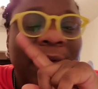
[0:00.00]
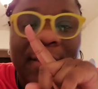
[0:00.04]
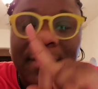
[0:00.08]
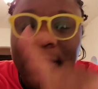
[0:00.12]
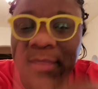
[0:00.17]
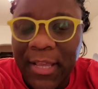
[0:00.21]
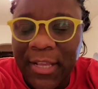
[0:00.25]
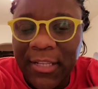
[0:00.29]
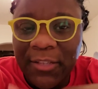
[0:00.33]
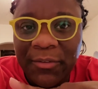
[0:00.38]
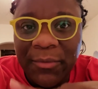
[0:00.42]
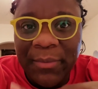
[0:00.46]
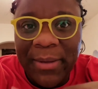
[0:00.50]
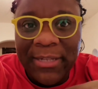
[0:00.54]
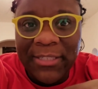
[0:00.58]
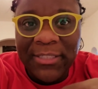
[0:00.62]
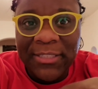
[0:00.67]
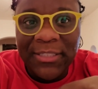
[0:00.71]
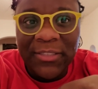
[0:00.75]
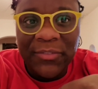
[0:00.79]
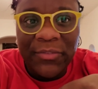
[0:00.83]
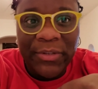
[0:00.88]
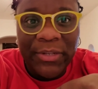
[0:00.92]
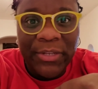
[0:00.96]
thanks for
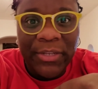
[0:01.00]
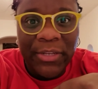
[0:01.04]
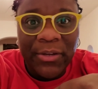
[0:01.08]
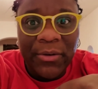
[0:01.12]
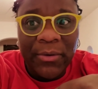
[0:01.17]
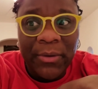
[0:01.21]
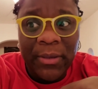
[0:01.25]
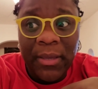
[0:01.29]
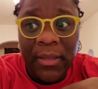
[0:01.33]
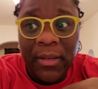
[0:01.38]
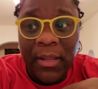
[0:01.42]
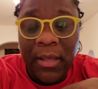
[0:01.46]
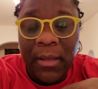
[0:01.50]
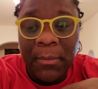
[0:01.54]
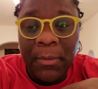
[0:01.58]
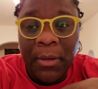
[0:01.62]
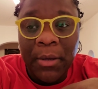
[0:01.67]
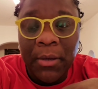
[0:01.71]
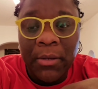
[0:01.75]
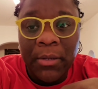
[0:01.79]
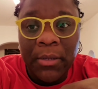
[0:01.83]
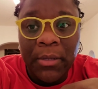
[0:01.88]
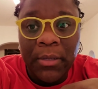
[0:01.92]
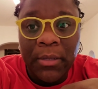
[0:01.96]
watching this video. And I'm
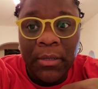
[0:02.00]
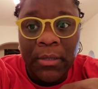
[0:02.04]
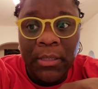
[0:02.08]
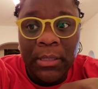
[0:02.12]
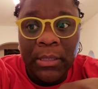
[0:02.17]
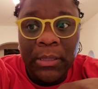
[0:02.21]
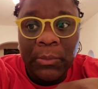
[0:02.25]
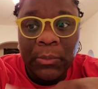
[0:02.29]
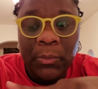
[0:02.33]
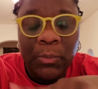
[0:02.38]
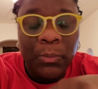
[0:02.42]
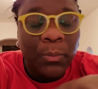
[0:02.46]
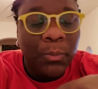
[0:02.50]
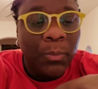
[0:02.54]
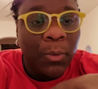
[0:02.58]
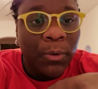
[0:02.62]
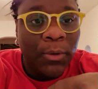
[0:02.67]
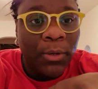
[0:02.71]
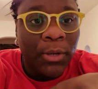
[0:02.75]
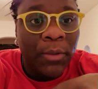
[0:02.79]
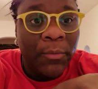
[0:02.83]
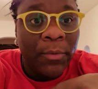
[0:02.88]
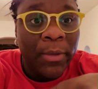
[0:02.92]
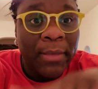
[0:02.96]
going to
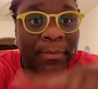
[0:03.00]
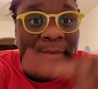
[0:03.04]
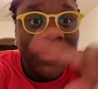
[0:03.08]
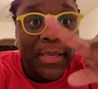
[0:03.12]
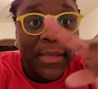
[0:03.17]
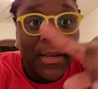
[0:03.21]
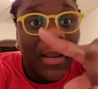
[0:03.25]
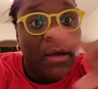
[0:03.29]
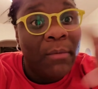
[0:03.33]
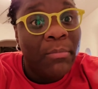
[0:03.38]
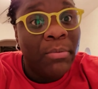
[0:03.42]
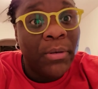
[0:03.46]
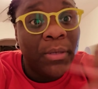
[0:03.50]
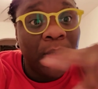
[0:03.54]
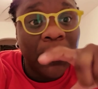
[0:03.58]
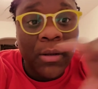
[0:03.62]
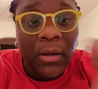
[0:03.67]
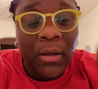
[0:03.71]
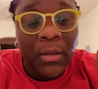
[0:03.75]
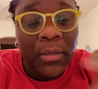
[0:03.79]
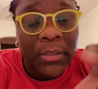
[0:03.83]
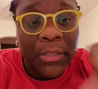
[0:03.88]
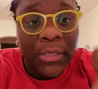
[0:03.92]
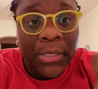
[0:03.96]
work on the website. I'll put it
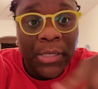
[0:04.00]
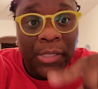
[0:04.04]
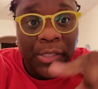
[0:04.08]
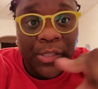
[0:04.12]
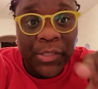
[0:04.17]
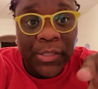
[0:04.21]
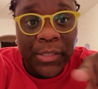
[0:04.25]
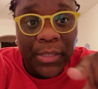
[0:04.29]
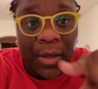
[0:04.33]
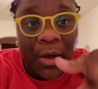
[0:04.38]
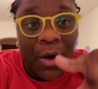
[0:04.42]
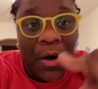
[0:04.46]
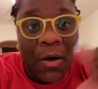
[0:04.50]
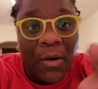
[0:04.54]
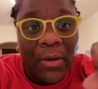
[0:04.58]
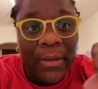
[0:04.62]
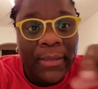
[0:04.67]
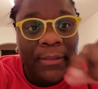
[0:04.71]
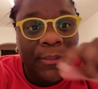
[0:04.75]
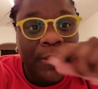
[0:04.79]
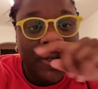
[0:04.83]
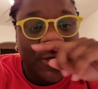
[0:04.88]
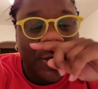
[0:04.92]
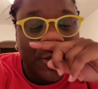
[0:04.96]
all
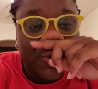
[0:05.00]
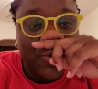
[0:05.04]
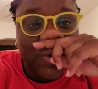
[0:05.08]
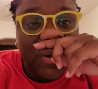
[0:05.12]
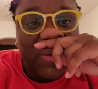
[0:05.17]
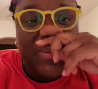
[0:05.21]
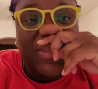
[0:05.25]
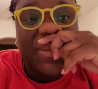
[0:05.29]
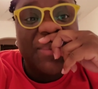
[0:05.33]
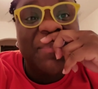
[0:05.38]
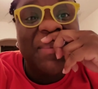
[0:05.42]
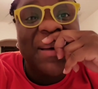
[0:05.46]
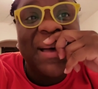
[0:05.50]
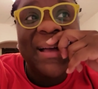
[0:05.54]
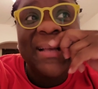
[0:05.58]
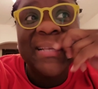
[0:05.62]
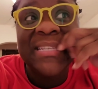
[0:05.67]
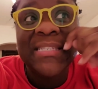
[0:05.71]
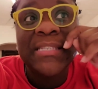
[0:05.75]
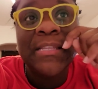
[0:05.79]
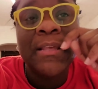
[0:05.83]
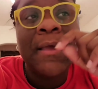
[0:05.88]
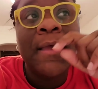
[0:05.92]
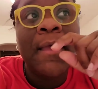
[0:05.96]
in the description
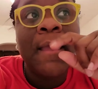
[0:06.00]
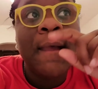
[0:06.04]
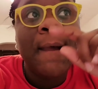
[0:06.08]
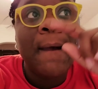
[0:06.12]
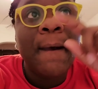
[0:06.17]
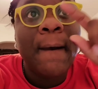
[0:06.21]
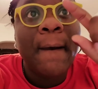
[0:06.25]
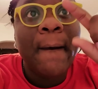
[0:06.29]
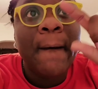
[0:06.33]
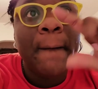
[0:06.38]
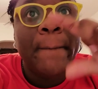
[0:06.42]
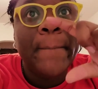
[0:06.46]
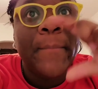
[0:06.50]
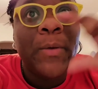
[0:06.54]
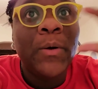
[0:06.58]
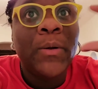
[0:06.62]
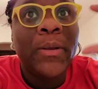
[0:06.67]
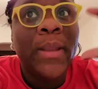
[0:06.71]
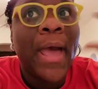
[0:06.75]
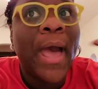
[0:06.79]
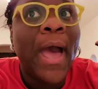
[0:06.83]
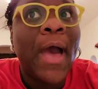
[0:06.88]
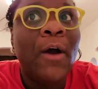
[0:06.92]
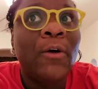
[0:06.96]
box on
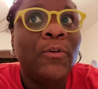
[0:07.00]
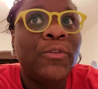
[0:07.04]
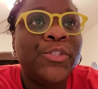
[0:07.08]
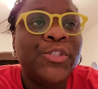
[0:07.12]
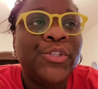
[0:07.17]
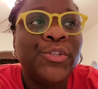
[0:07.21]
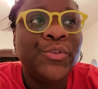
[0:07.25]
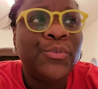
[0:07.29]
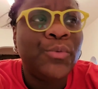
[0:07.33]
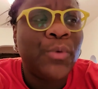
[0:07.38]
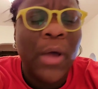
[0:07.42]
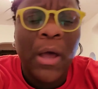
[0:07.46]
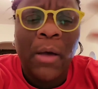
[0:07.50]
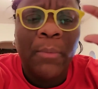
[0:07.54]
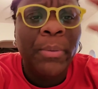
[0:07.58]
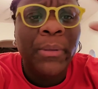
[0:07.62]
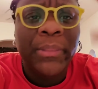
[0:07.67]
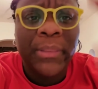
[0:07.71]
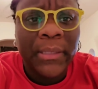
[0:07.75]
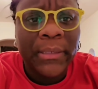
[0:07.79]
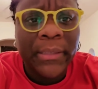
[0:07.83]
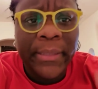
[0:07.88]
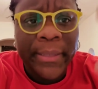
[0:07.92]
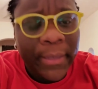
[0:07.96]
how to, I'll
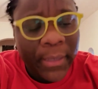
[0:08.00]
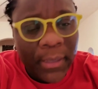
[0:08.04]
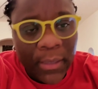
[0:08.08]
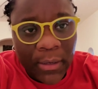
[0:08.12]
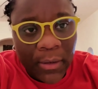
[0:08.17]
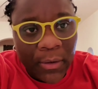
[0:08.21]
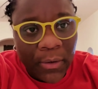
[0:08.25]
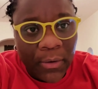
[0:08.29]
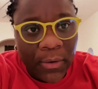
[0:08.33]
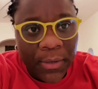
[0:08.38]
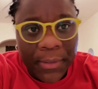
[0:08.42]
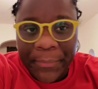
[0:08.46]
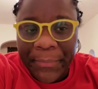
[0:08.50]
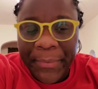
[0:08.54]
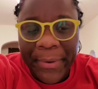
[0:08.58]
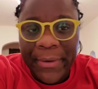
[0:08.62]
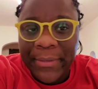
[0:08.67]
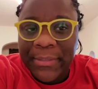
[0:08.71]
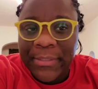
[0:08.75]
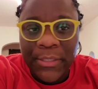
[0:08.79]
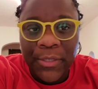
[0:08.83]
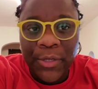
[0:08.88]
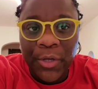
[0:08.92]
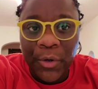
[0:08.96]
put the link on
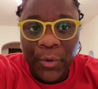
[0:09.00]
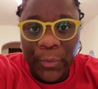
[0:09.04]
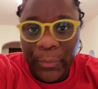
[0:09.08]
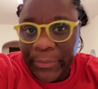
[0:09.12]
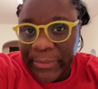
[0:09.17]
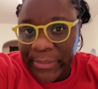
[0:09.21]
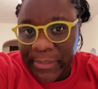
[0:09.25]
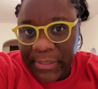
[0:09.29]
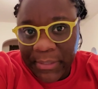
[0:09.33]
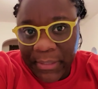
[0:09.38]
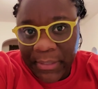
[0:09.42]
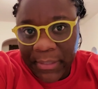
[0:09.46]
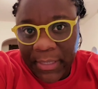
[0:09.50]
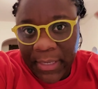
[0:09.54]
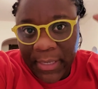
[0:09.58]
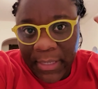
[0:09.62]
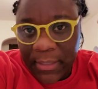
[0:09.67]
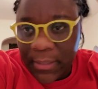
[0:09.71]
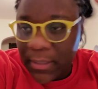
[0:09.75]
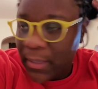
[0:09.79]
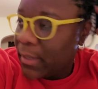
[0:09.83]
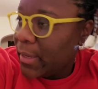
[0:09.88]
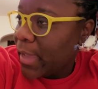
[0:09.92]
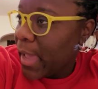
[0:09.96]
where to go to
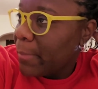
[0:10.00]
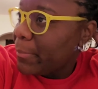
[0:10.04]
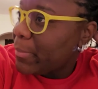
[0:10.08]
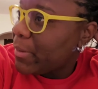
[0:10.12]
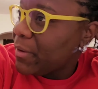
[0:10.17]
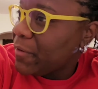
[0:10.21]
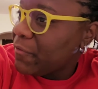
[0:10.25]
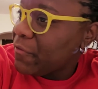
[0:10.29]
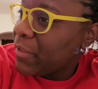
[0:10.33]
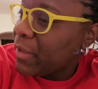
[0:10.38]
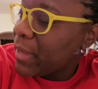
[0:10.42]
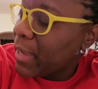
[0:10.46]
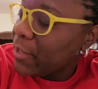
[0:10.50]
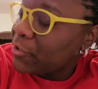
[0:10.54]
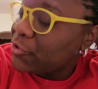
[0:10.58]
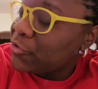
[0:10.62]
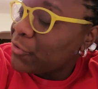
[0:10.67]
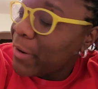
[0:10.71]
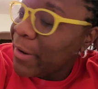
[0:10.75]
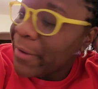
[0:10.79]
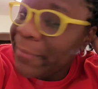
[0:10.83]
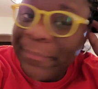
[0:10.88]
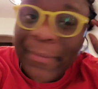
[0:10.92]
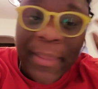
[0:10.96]
get a copy of the
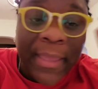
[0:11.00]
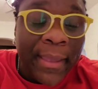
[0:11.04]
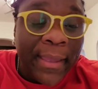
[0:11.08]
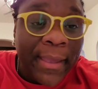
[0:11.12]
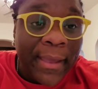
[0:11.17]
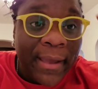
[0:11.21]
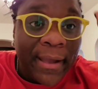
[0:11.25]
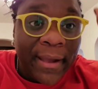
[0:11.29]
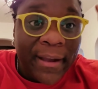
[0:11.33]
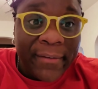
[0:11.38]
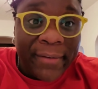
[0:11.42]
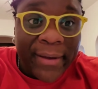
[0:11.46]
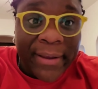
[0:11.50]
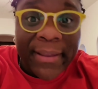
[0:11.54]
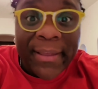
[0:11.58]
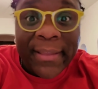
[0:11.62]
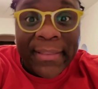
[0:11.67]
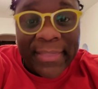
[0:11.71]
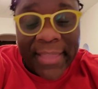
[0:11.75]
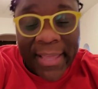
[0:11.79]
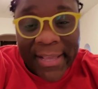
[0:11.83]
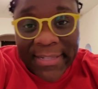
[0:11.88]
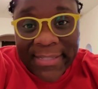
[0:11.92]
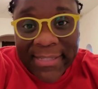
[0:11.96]
contract. All right.
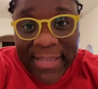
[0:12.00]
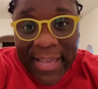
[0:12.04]
Thanks,